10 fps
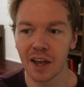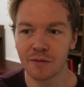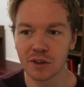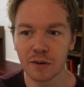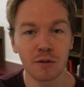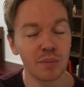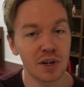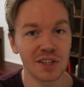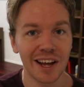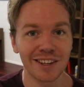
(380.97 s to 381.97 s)
if a different
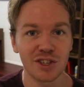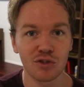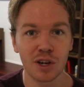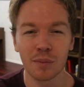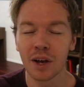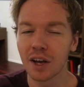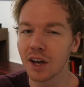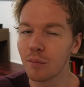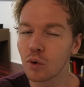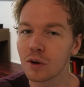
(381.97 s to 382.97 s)
person had this dream,
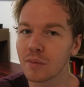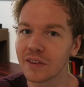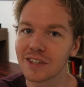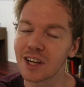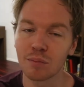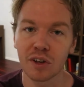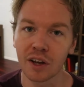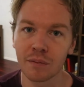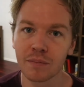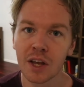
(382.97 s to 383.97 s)
it wouldn't mean the same thing.